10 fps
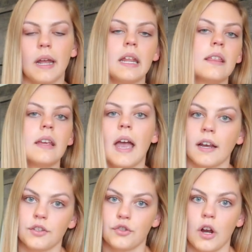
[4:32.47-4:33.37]
anything
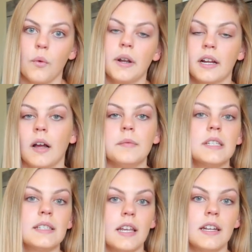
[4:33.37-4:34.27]
extra when it
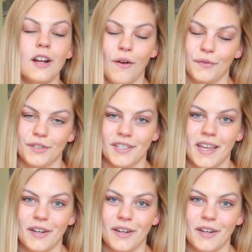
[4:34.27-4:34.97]
comes to sending offers to